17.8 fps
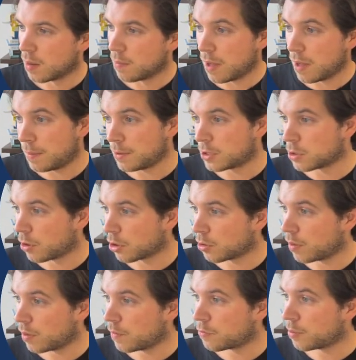Maybe some
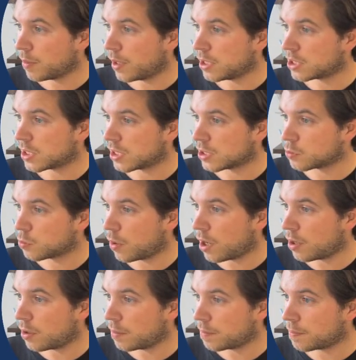other information as
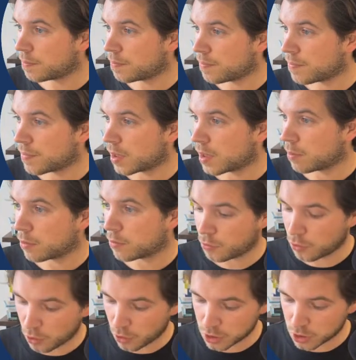well. But
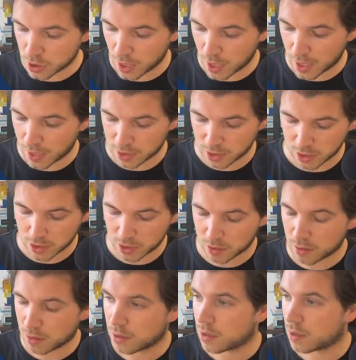first,
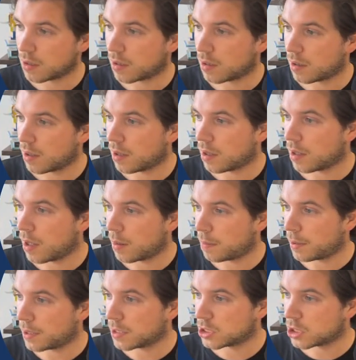let's
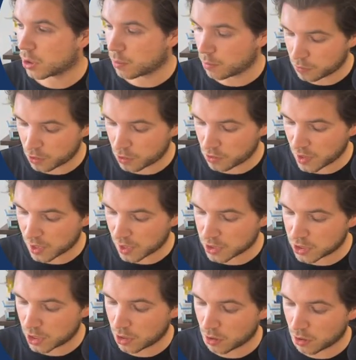add some of the
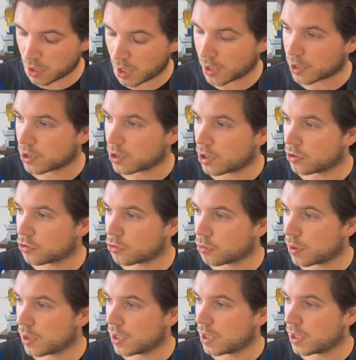things here like
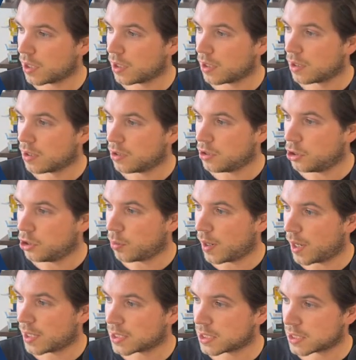country,
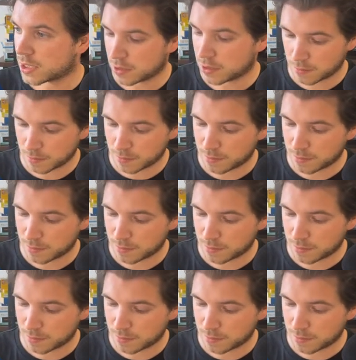US.